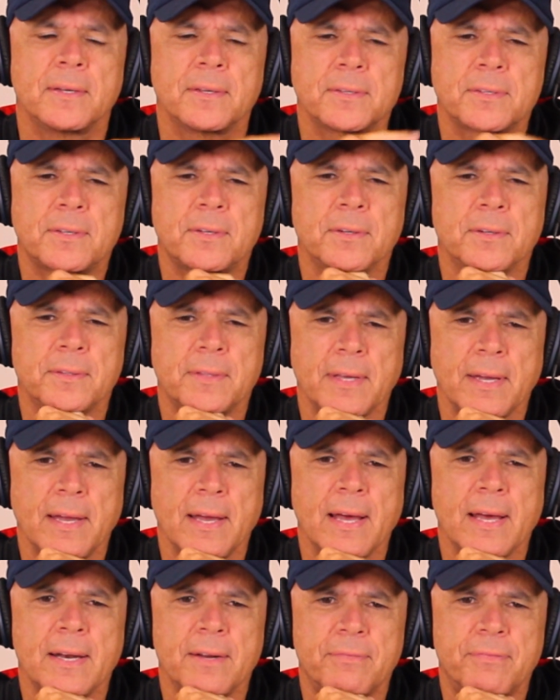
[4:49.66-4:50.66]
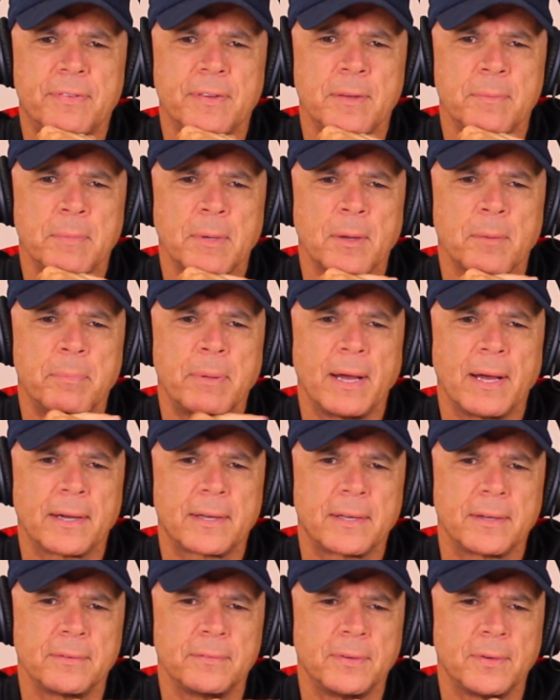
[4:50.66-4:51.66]
It's good they had a female
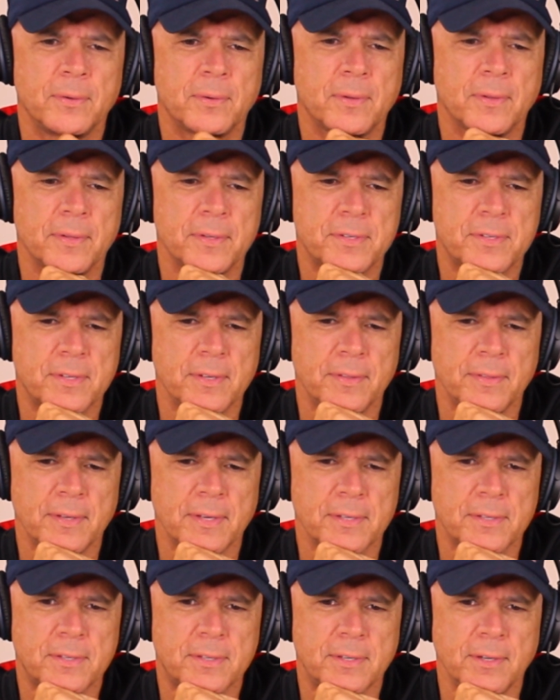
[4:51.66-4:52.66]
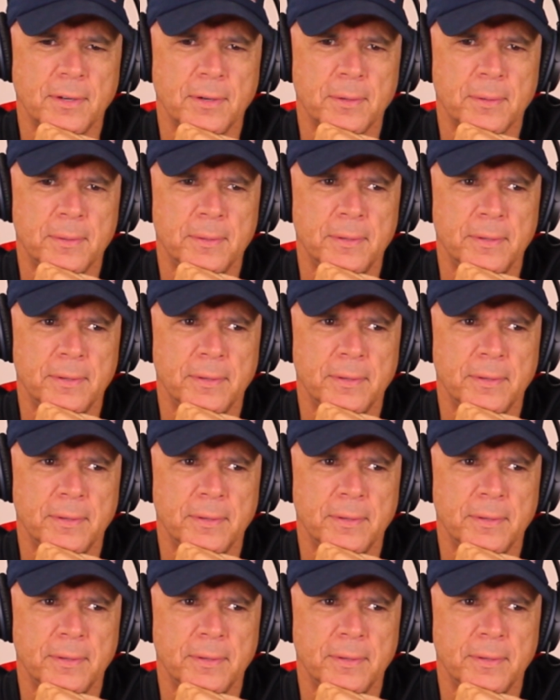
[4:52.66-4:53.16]
backing vocalist in this, too.